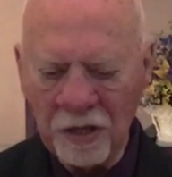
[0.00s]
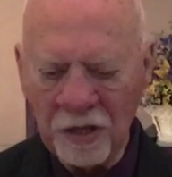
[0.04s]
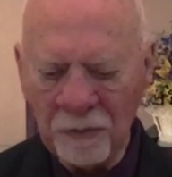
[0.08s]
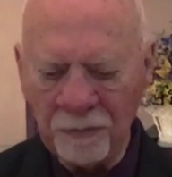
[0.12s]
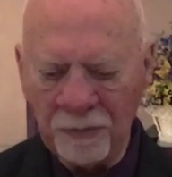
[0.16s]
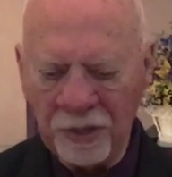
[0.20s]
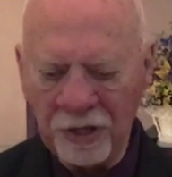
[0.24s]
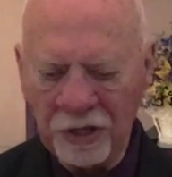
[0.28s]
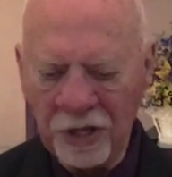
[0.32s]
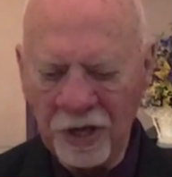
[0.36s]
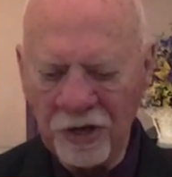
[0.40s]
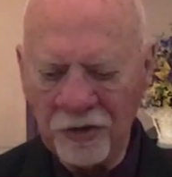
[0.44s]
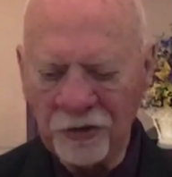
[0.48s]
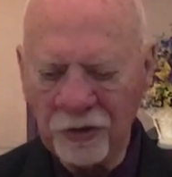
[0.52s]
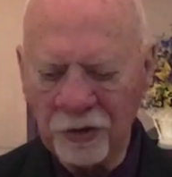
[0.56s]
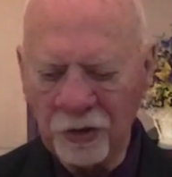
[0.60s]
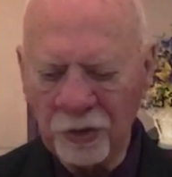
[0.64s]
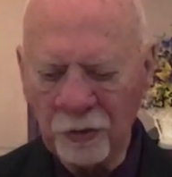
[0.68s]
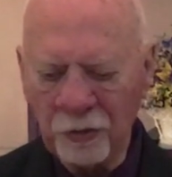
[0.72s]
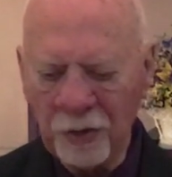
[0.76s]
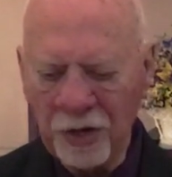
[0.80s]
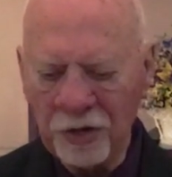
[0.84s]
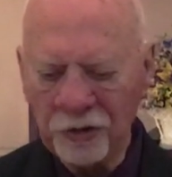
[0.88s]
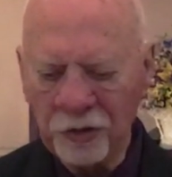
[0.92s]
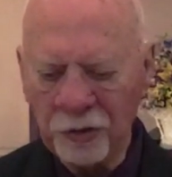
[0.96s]
Because of the
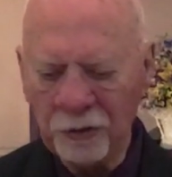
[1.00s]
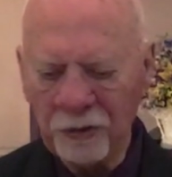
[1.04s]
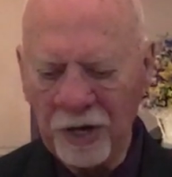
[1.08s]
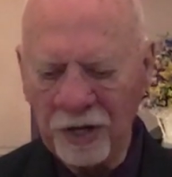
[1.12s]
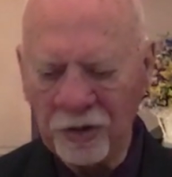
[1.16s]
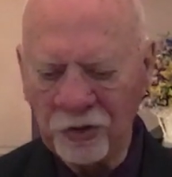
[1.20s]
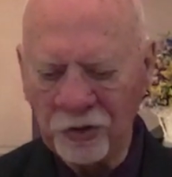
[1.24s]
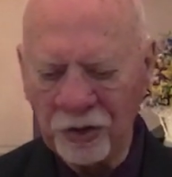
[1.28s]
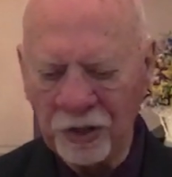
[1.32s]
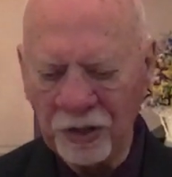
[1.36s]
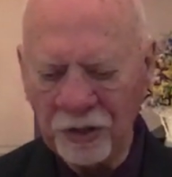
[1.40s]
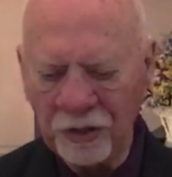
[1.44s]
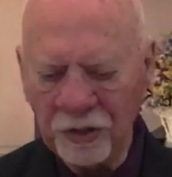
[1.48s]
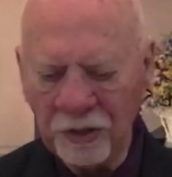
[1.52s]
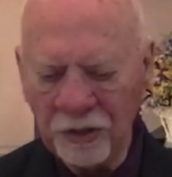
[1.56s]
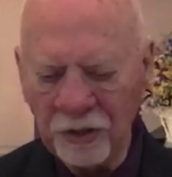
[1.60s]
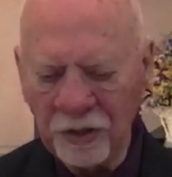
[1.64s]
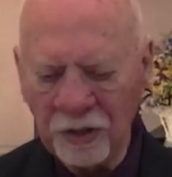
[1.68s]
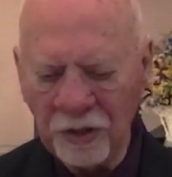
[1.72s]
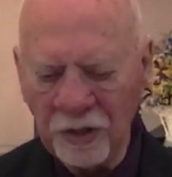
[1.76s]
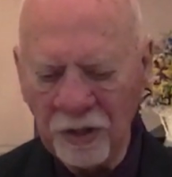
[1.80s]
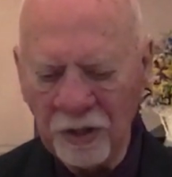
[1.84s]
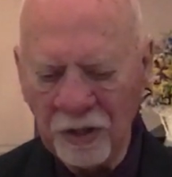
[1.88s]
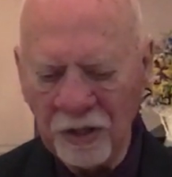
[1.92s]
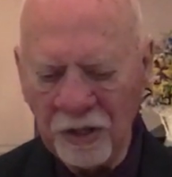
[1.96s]
resurrection,
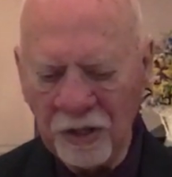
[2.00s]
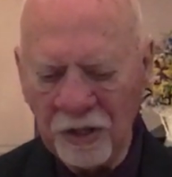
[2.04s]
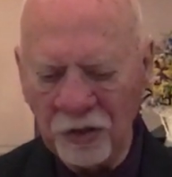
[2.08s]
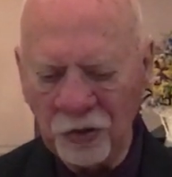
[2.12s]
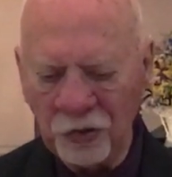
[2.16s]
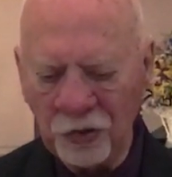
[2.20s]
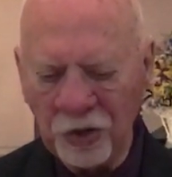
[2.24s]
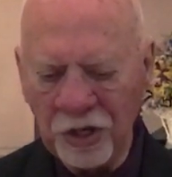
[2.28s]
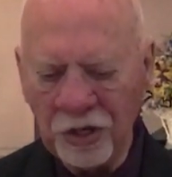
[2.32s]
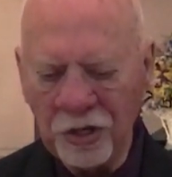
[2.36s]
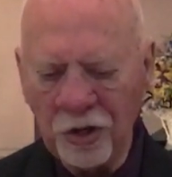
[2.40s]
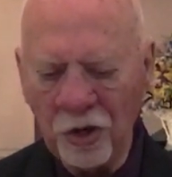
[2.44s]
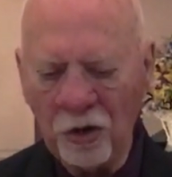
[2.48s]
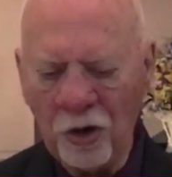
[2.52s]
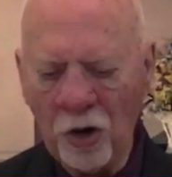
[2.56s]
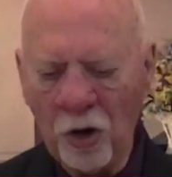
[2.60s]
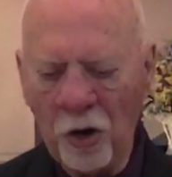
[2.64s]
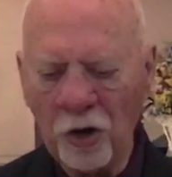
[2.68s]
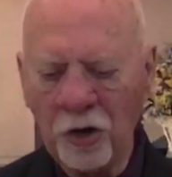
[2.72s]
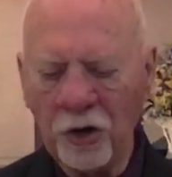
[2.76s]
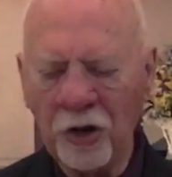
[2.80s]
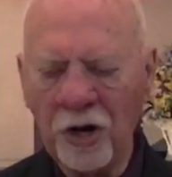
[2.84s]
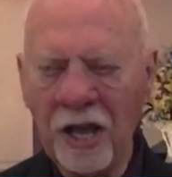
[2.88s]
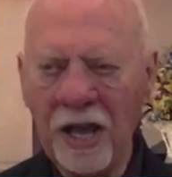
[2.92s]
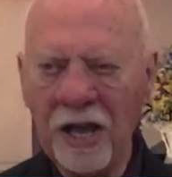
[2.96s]
sin no
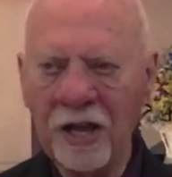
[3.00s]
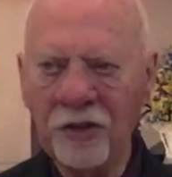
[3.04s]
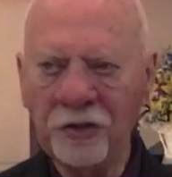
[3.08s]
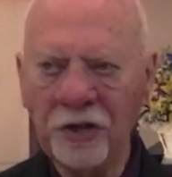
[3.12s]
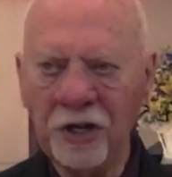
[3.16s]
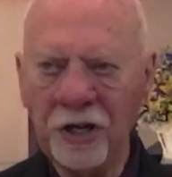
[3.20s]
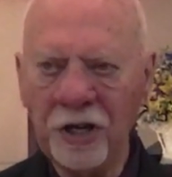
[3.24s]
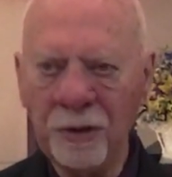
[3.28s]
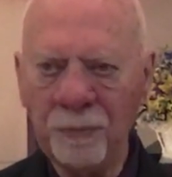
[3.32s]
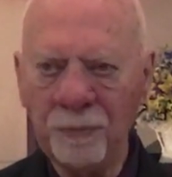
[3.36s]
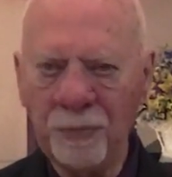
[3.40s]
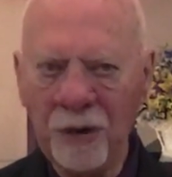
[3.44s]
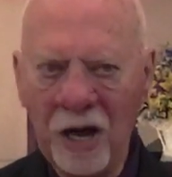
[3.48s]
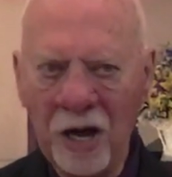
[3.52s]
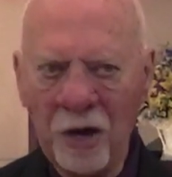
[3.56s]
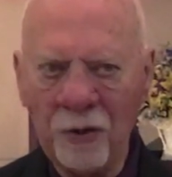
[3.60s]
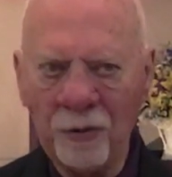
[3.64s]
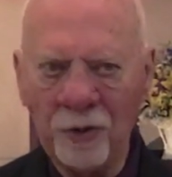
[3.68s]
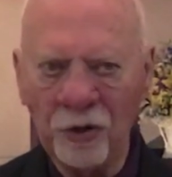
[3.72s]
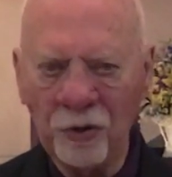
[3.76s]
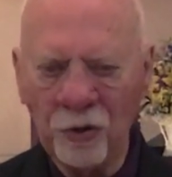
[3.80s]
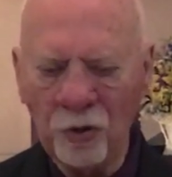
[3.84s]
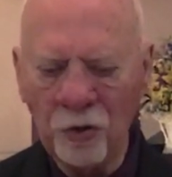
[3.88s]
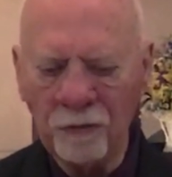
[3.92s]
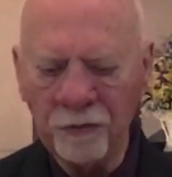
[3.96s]
longer has any
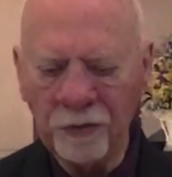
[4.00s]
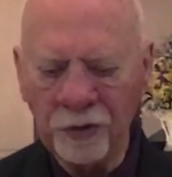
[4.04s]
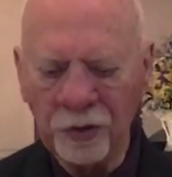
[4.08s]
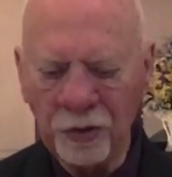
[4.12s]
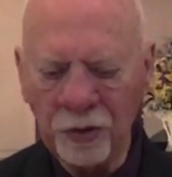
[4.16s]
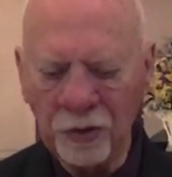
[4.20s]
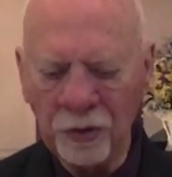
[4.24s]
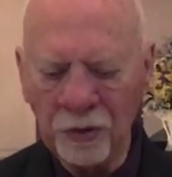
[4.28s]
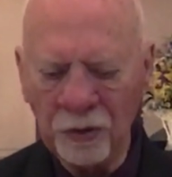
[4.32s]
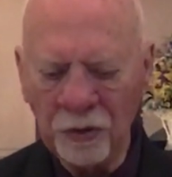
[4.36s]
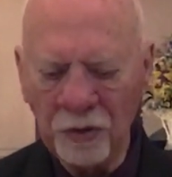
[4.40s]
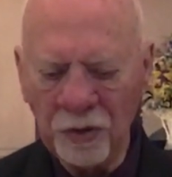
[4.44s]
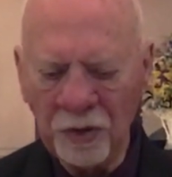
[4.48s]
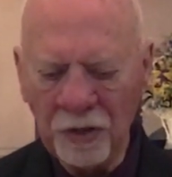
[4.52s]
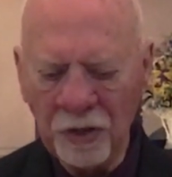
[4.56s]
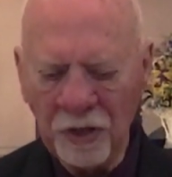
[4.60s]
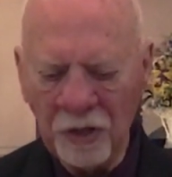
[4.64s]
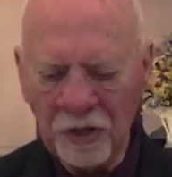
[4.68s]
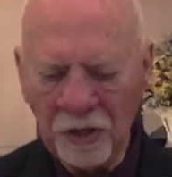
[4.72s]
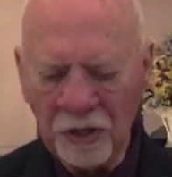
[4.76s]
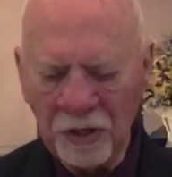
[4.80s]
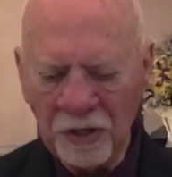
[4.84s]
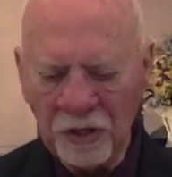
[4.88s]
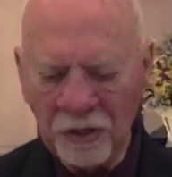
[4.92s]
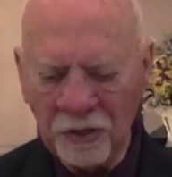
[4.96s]
power over you.
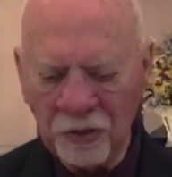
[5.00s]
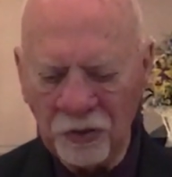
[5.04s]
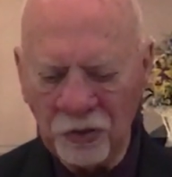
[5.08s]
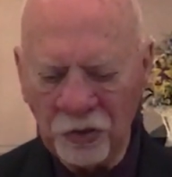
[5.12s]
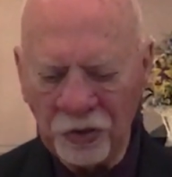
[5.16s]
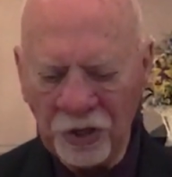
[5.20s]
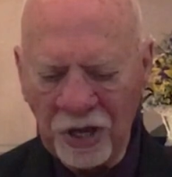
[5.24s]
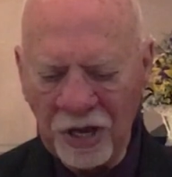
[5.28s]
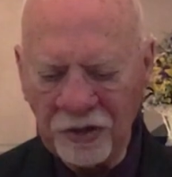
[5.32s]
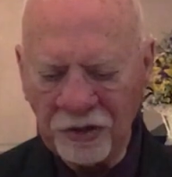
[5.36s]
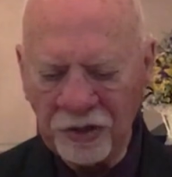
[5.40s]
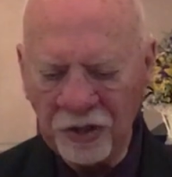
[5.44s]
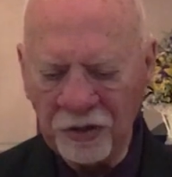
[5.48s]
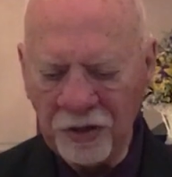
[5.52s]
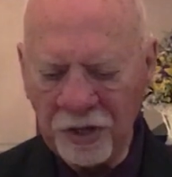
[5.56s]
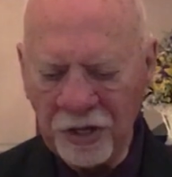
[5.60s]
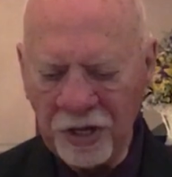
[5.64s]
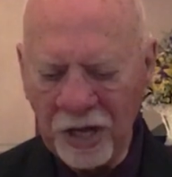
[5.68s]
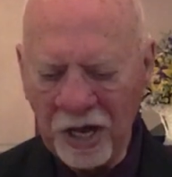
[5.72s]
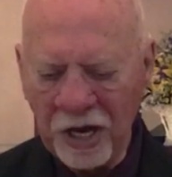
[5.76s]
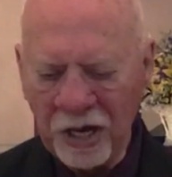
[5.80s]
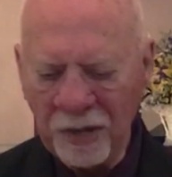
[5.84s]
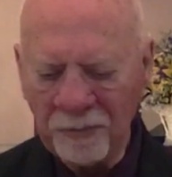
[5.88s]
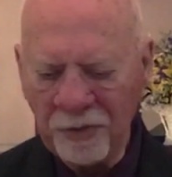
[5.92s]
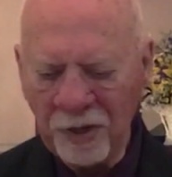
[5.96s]
Satan, the
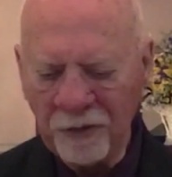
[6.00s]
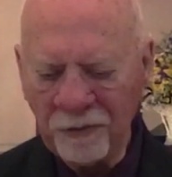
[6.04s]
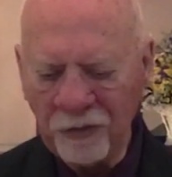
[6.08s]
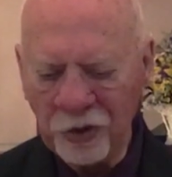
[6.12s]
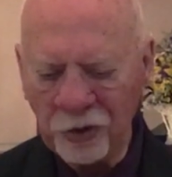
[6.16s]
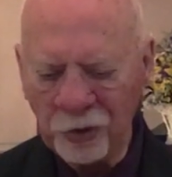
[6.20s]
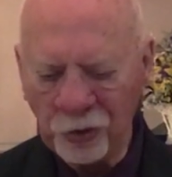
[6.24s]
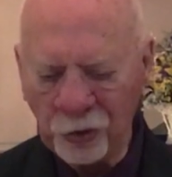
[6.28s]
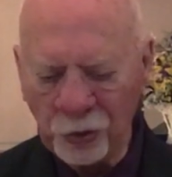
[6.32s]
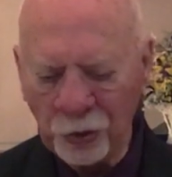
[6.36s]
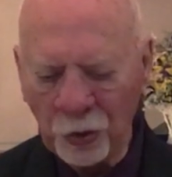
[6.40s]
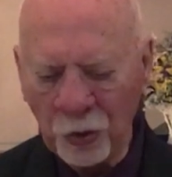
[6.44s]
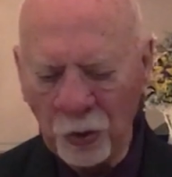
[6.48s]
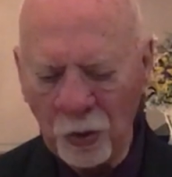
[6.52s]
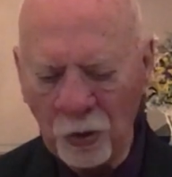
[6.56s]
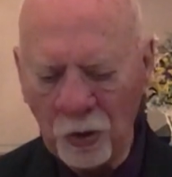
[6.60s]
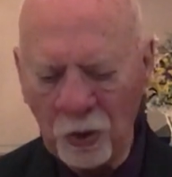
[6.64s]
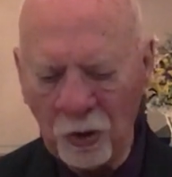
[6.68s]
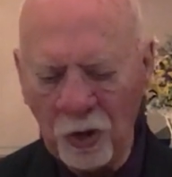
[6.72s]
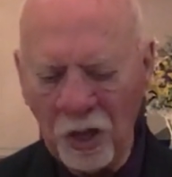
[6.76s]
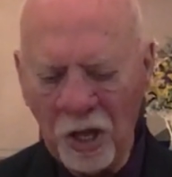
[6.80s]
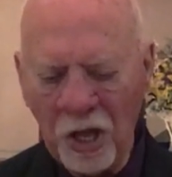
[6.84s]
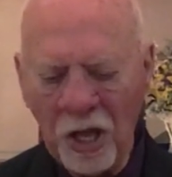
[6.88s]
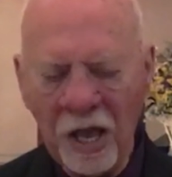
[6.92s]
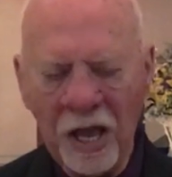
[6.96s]
enemy of your
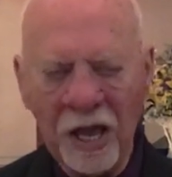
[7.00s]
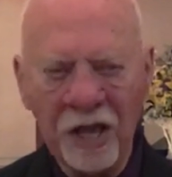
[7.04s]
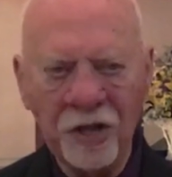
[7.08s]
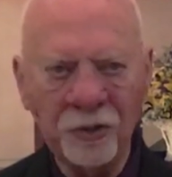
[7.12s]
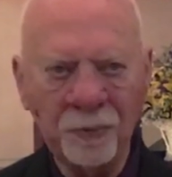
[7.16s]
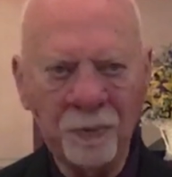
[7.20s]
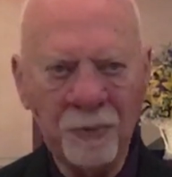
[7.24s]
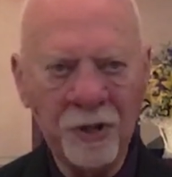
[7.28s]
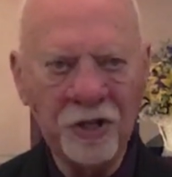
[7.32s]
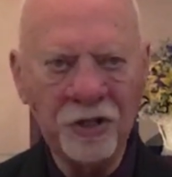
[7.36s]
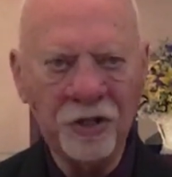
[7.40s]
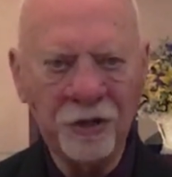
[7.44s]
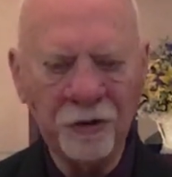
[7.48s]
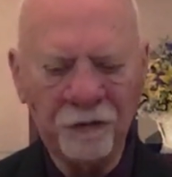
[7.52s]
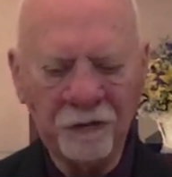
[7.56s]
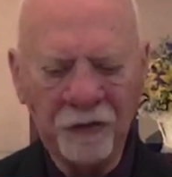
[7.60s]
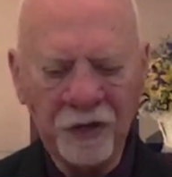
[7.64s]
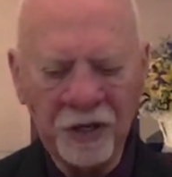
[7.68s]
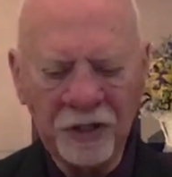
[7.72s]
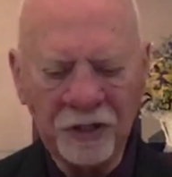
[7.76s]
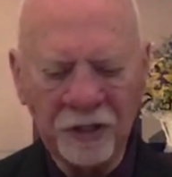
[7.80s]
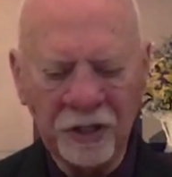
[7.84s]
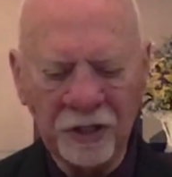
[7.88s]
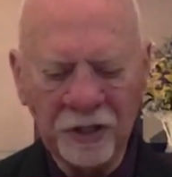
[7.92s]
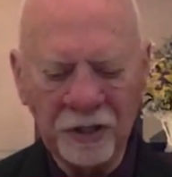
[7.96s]
soul, has been
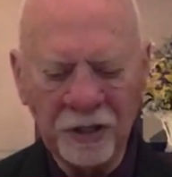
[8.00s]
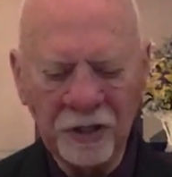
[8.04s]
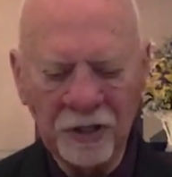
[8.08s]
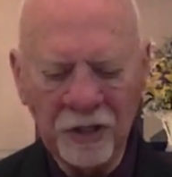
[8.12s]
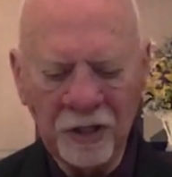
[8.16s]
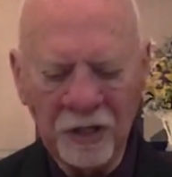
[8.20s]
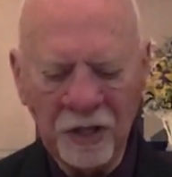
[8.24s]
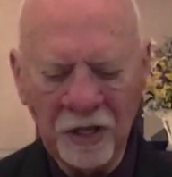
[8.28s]
defeated.